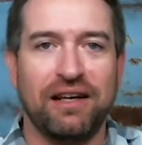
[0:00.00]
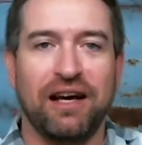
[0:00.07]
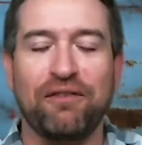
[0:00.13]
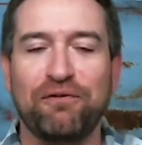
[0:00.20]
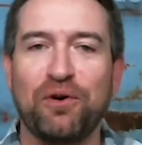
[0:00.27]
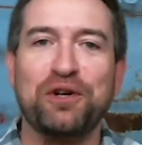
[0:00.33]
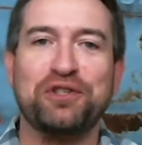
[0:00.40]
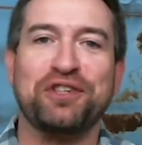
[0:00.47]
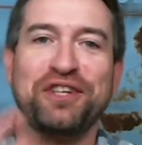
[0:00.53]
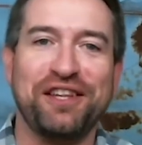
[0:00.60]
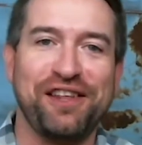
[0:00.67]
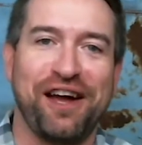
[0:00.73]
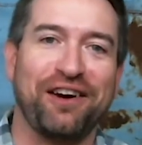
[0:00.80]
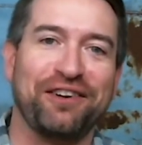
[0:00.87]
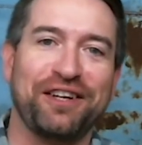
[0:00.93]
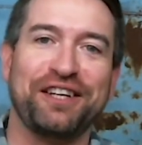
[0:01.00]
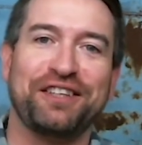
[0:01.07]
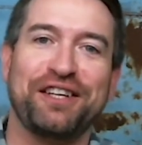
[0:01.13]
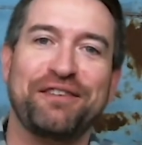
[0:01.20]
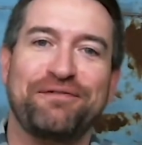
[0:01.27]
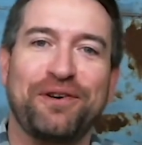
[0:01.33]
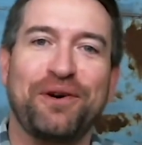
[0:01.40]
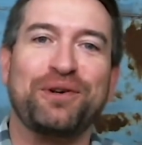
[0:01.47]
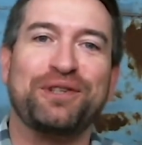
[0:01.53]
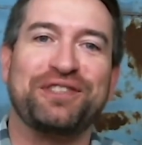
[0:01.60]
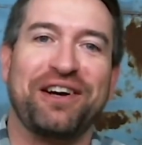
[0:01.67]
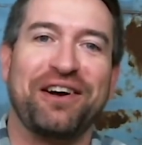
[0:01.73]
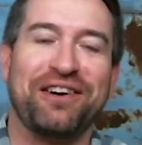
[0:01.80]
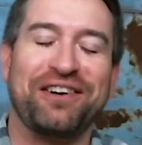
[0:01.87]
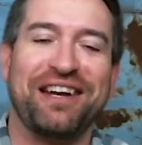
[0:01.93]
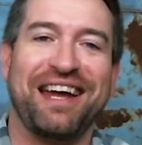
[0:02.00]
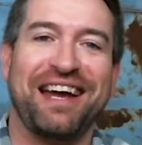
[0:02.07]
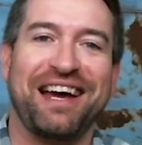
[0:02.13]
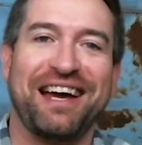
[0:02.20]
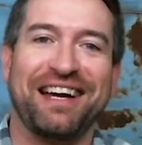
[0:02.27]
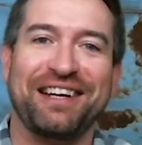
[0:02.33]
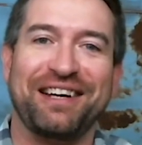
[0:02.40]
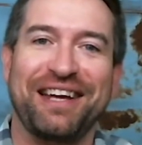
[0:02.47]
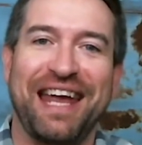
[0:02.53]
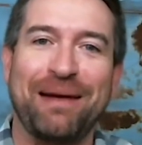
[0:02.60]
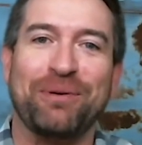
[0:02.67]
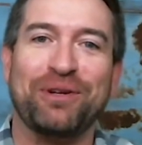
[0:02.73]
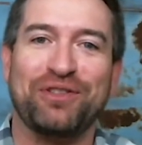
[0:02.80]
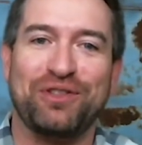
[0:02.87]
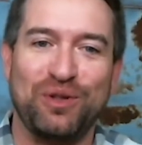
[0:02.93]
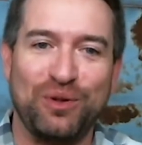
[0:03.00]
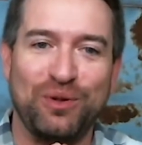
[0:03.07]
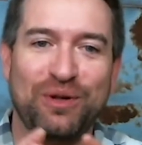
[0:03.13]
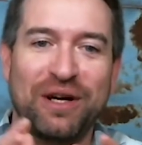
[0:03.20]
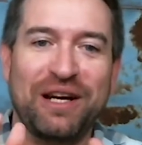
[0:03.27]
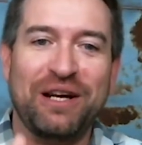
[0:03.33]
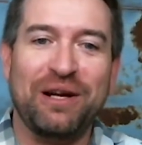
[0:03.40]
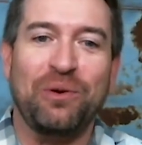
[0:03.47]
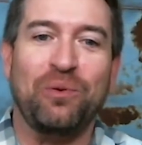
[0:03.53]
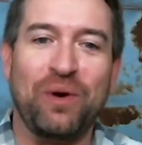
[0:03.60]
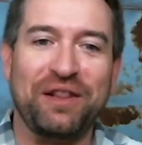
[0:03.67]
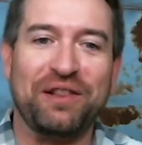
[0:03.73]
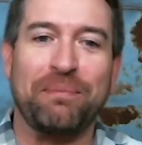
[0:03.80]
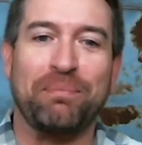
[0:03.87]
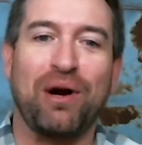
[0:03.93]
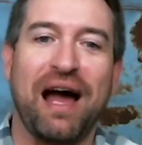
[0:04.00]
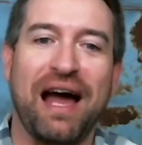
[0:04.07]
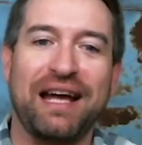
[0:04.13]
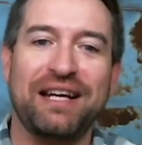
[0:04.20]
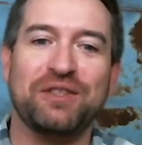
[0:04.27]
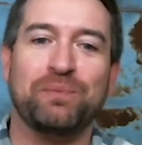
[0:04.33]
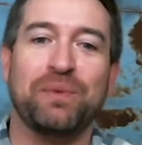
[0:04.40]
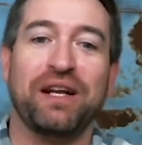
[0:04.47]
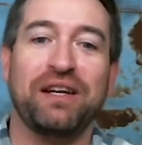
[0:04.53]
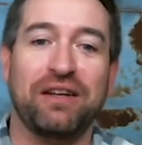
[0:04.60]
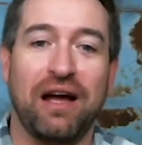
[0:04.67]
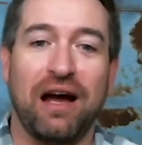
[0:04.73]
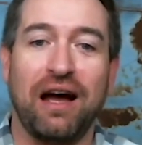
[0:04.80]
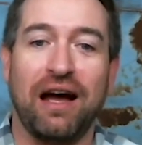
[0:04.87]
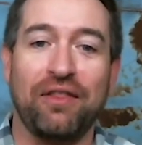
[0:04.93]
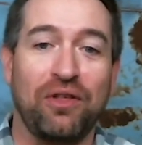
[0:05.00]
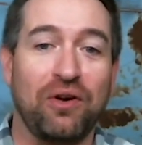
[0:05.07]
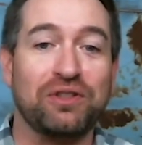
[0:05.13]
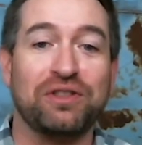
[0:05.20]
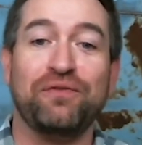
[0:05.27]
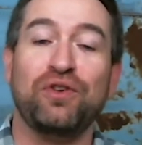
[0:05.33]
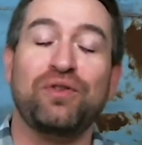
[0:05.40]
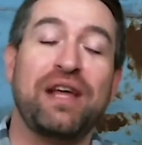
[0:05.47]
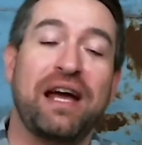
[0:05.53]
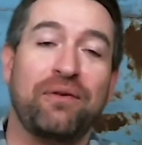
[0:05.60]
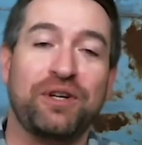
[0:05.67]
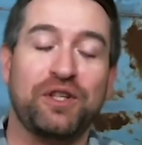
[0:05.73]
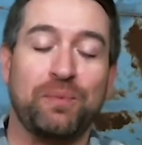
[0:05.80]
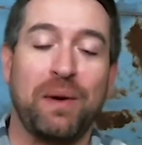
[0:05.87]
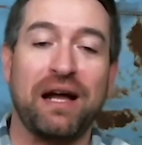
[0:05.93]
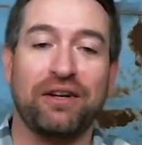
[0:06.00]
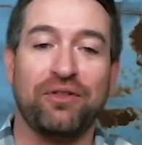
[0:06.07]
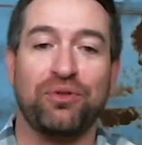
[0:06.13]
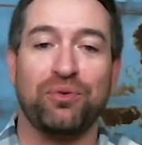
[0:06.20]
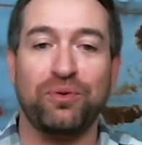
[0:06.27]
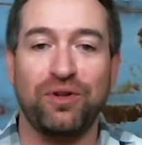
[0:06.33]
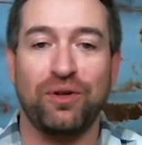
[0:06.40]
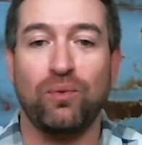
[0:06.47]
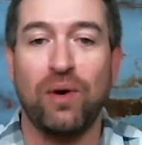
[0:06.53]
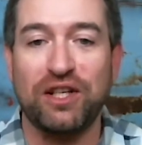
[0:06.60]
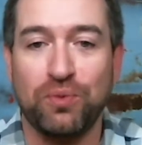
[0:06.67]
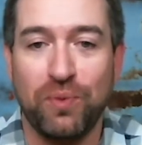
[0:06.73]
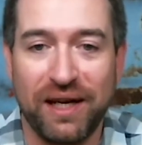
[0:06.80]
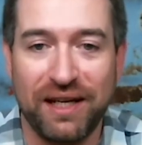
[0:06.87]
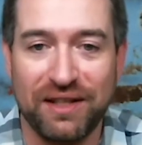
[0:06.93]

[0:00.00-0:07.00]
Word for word: Unfortunately, our LinkedIn folks aren't uh, able to win the prize, but uh, those of you that responded through the Wrenchway